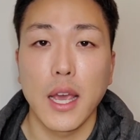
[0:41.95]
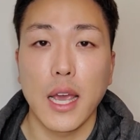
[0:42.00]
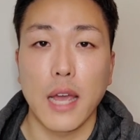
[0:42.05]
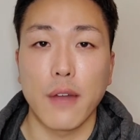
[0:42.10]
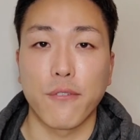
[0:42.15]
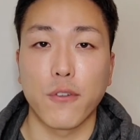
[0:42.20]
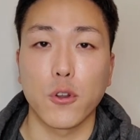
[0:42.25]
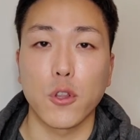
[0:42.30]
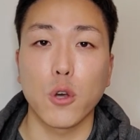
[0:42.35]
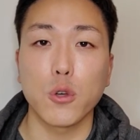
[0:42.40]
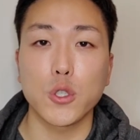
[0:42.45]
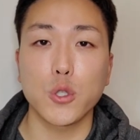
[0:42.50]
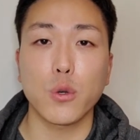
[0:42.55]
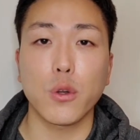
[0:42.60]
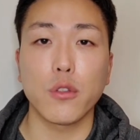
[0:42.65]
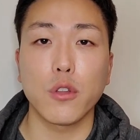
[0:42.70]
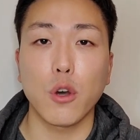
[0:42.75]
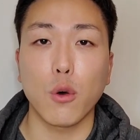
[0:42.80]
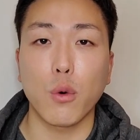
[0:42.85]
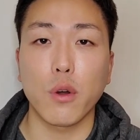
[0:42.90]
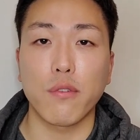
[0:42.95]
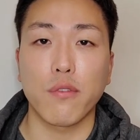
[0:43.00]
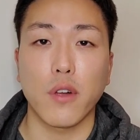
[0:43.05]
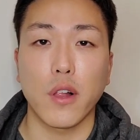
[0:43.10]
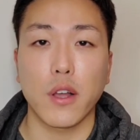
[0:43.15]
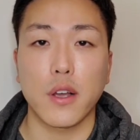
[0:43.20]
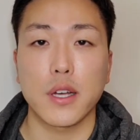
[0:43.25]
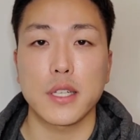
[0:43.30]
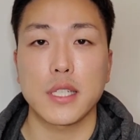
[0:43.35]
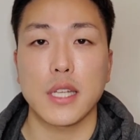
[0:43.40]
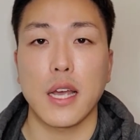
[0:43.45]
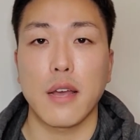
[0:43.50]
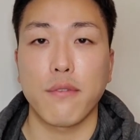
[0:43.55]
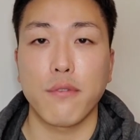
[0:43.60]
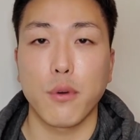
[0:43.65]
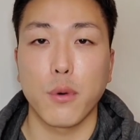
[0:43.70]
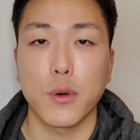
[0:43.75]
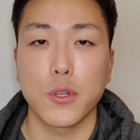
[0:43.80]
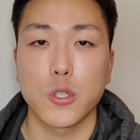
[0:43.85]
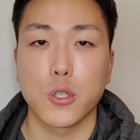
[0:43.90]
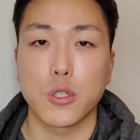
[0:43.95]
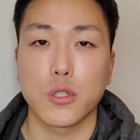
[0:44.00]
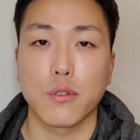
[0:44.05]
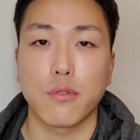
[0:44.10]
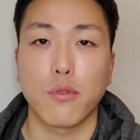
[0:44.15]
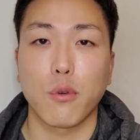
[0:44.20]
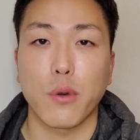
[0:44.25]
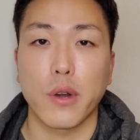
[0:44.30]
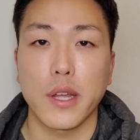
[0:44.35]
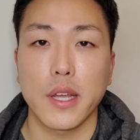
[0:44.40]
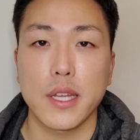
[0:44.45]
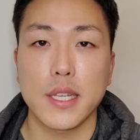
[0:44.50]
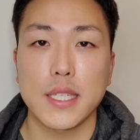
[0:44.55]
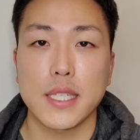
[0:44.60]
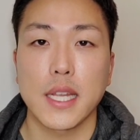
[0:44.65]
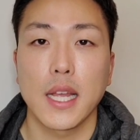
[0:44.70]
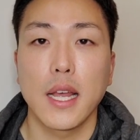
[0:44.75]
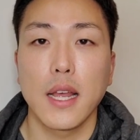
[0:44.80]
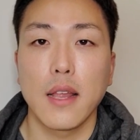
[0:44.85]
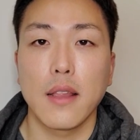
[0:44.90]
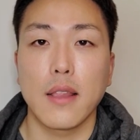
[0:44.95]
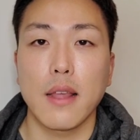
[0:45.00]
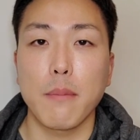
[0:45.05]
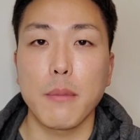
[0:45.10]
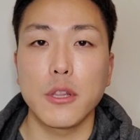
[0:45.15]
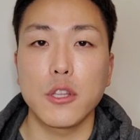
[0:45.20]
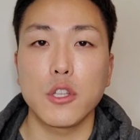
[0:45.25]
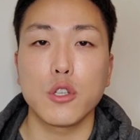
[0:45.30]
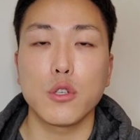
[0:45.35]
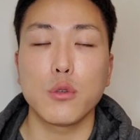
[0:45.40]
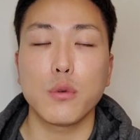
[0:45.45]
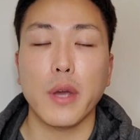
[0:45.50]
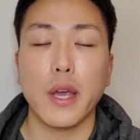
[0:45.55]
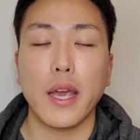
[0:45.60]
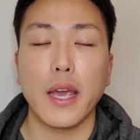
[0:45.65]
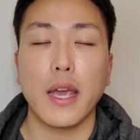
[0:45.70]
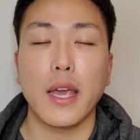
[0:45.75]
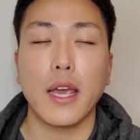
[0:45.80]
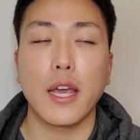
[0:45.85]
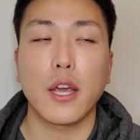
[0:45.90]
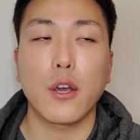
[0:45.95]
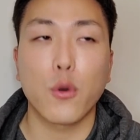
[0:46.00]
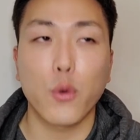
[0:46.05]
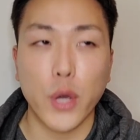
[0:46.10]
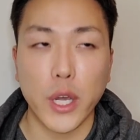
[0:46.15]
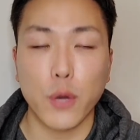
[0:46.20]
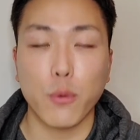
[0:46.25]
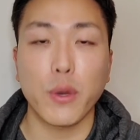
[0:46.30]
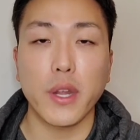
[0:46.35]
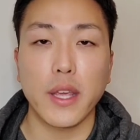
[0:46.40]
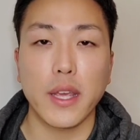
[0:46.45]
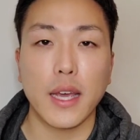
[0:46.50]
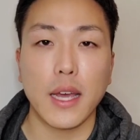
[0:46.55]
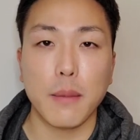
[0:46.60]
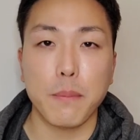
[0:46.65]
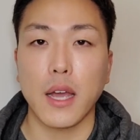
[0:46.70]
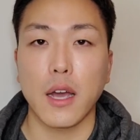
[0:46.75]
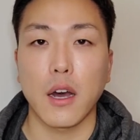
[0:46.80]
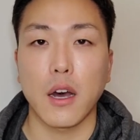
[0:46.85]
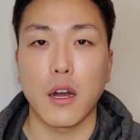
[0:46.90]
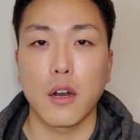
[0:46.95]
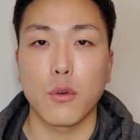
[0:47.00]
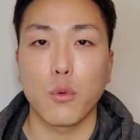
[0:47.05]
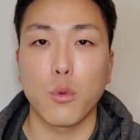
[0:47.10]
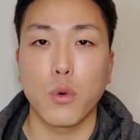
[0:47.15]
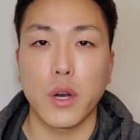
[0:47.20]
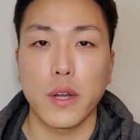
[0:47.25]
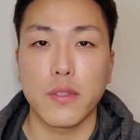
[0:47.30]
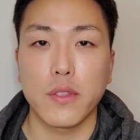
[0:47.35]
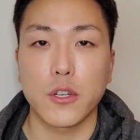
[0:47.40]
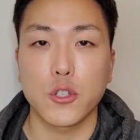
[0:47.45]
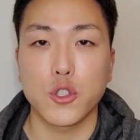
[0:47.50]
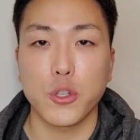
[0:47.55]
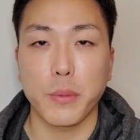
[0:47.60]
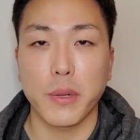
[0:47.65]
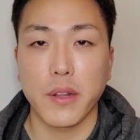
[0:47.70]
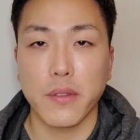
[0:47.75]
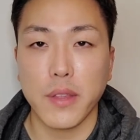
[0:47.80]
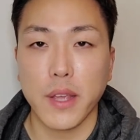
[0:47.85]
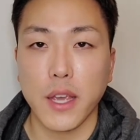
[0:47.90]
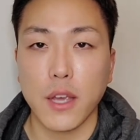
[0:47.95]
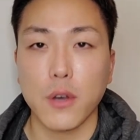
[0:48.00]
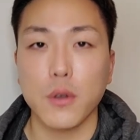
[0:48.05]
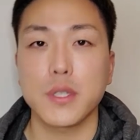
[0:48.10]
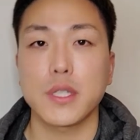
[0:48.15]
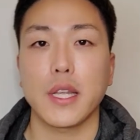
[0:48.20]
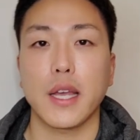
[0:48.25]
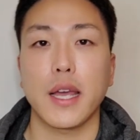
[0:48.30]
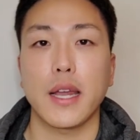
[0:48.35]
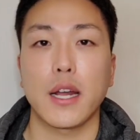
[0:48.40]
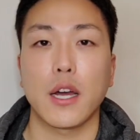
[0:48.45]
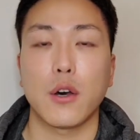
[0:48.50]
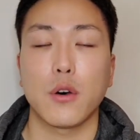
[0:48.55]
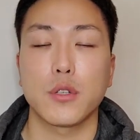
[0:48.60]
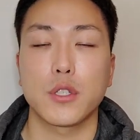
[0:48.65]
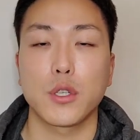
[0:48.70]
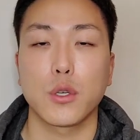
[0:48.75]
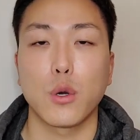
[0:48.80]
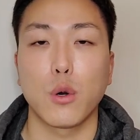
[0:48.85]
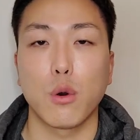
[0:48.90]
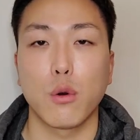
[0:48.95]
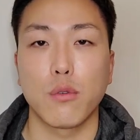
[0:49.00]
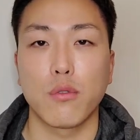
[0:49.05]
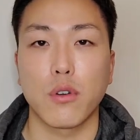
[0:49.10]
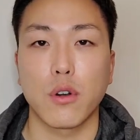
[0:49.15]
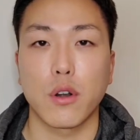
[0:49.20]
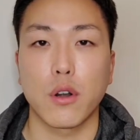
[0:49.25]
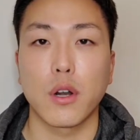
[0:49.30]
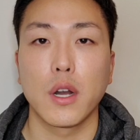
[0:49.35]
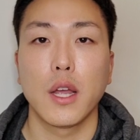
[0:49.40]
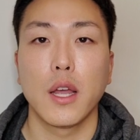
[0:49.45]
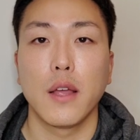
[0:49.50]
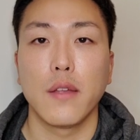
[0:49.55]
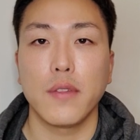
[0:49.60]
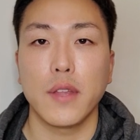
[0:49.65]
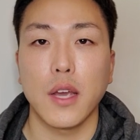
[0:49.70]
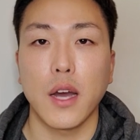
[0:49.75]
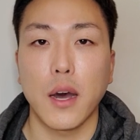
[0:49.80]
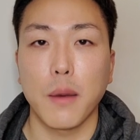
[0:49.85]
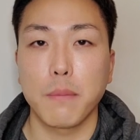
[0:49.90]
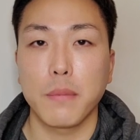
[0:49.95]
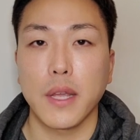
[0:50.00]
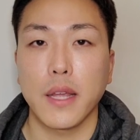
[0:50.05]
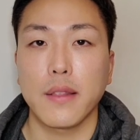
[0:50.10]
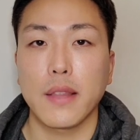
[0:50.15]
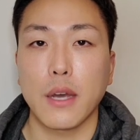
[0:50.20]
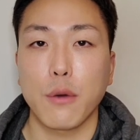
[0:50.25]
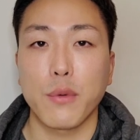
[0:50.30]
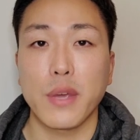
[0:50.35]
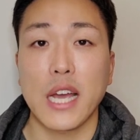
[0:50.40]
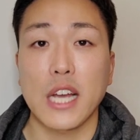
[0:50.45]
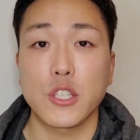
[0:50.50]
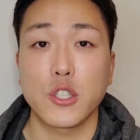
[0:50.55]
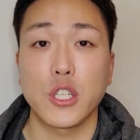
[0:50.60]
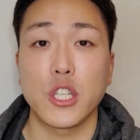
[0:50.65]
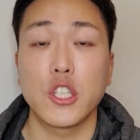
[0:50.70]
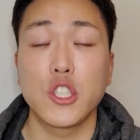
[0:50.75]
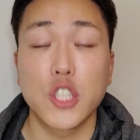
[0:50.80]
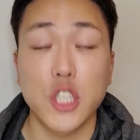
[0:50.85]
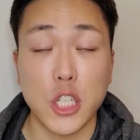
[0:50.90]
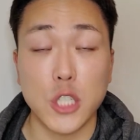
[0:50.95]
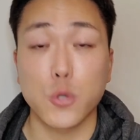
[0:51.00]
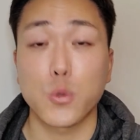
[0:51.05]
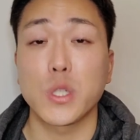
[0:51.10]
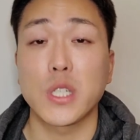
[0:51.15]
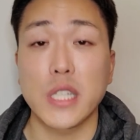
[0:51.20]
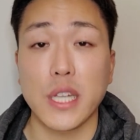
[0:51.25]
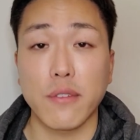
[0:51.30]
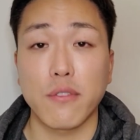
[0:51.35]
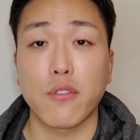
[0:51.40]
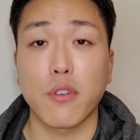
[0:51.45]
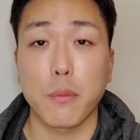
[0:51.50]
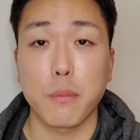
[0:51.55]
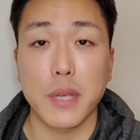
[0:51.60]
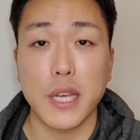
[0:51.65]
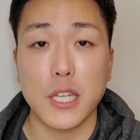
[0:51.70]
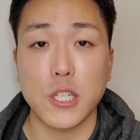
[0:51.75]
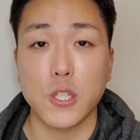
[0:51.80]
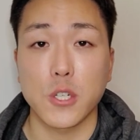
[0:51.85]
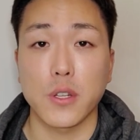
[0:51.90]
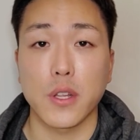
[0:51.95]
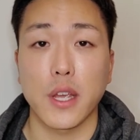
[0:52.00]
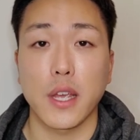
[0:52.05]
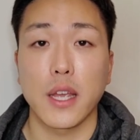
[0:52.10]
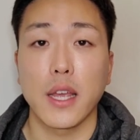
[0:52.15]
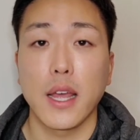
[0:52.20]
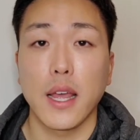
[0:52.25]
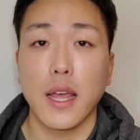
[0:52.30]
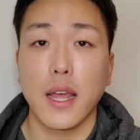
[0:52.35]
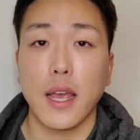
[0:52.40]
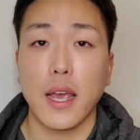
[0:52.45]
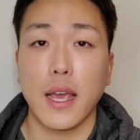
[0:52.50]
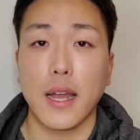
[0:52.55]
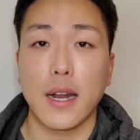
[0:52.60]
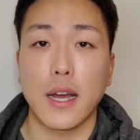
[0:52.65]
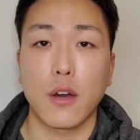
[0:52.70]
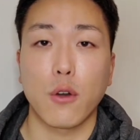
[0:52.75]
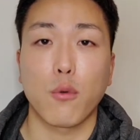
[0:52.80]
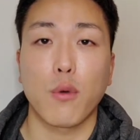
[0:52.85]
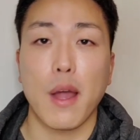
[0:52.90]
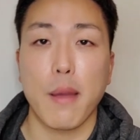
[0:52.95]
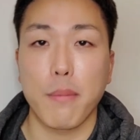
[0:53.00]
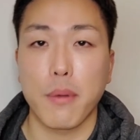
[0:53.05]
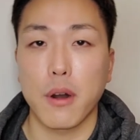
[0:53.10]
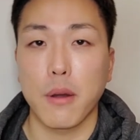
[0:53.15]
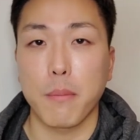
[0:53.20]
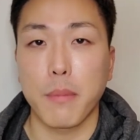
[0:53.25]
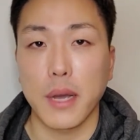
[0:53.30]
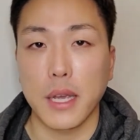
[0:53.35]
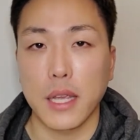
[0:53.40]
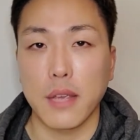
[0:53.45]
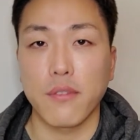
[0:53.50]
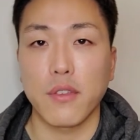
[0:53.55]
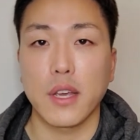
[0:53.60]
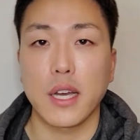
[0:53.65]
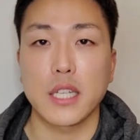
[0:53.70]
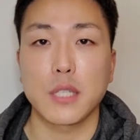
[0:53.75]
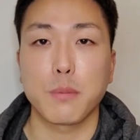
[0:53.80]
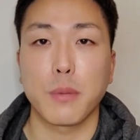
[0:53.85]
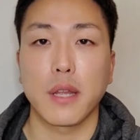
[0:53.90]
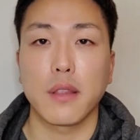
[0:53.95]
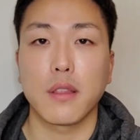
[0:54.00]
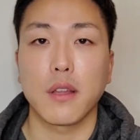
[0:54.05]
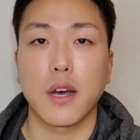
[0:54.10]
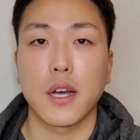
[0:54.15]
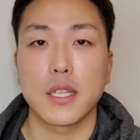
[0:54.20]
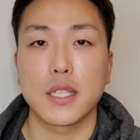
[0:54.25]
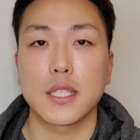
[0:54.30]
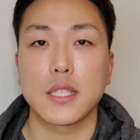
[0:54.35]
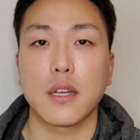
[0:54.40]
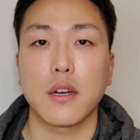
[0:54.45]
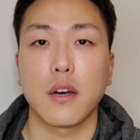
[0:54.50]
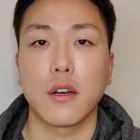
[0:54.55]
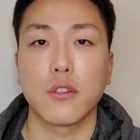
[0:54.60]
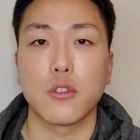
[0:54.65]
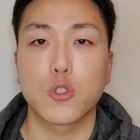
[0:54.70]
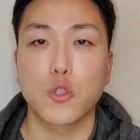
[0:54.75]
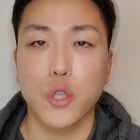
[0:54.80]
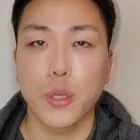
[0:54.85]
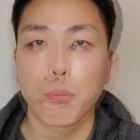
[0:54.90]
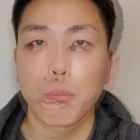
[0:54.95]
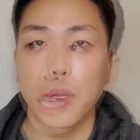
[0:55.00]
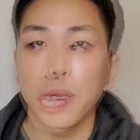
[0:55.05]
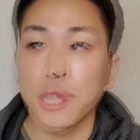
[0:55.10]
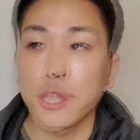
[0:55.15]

And for those who don't know what Follica's FOL-004 is, let me do a quick recap on what their treatment entails, and I'll also go over the update that we actually just received from yesterday. And I'm going to wrap it up by giving you guys my thoughts on the treatment.